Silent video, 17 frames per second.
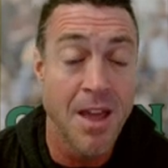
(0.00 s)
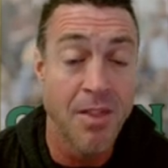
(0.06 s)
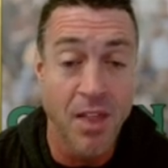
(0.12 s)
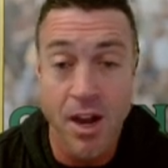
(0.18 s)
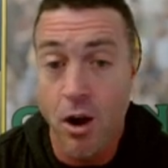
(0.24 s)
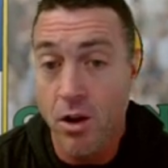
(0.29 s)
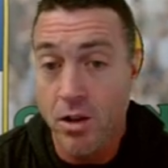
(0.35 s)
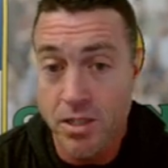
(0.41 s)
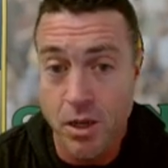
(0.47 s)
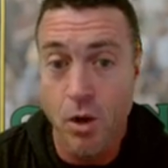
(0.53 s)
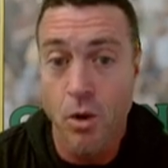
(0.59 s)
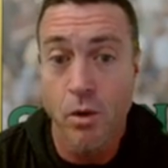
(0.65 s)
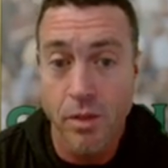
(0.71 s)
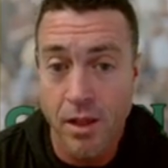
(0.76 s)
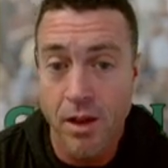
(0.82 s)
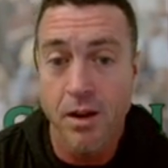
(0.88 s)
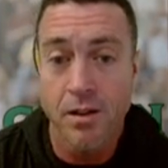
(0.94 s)
And then
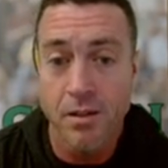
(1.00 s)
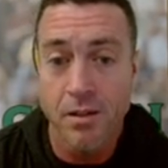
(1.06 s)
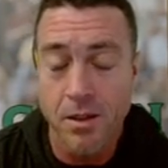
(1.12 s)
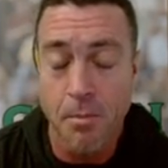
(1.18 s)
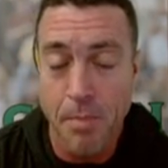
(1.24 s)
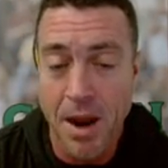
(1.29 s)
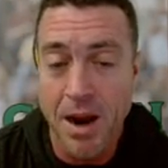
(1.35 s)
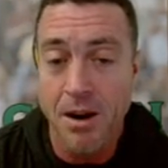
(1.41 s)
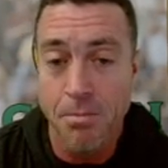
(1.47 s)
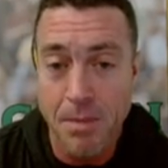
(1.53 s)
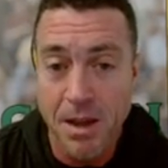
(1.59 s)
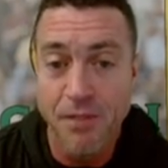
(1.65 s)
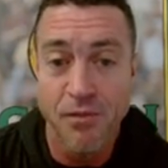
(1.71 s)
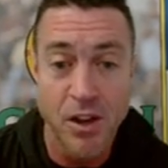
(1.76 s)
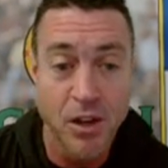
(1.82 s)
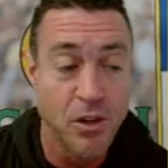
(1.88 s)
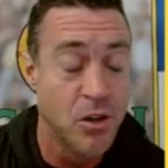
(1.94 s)
also they're the paired
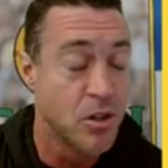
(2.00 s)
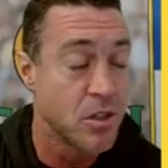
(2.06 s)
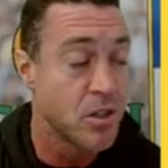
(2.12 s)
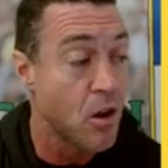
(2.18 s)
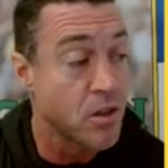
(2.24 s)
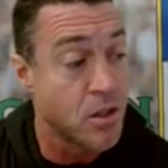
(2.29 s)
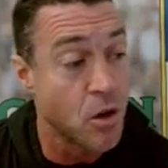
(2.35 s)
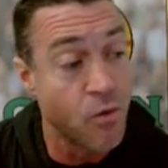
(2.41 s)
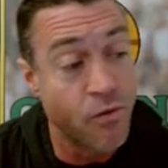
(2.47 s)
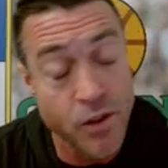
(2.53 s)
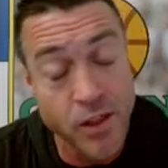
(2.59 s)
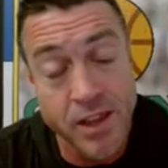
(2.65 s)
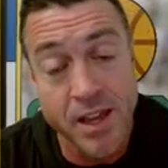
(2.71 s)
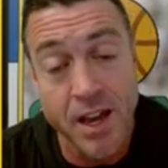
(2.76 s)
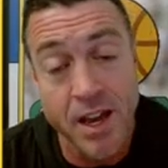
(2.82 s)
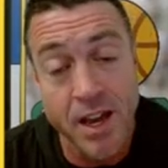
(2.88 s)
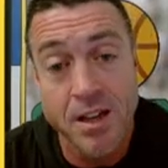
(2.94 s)
midfielders also for
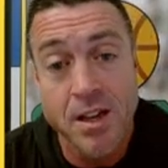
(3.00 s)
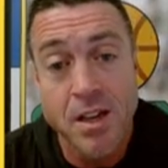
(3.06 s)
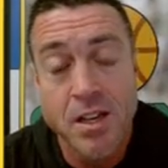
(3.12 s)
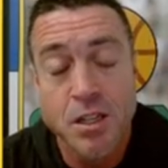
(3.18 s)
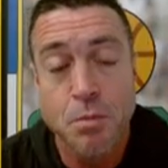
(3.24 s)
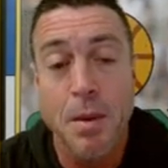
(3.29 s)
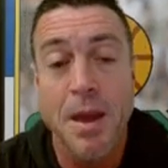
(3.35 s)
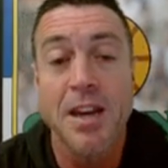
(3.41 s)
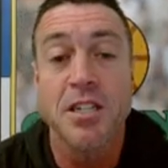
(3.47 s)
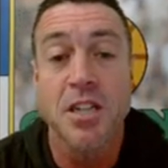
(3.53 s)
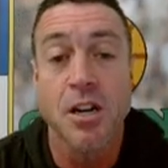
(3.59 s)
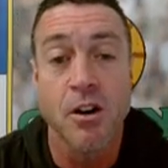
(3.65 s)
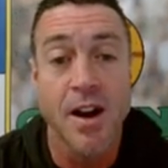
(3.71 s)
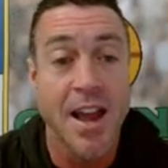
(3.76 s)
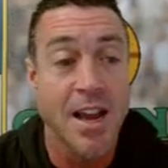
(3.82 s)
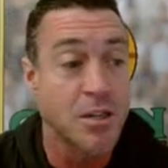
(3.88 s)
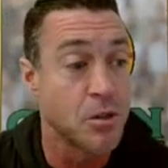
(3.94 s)
the Spanish
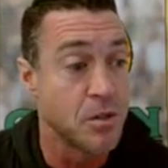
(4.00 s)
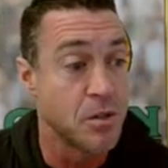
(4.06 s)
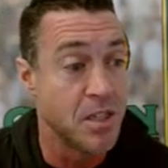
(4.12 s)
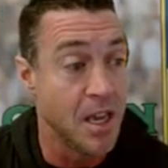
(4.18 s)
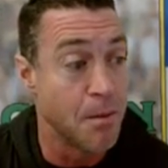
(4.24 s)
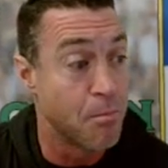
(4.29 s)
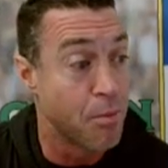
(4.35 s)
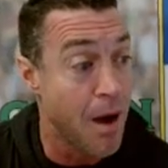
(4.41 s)
international team,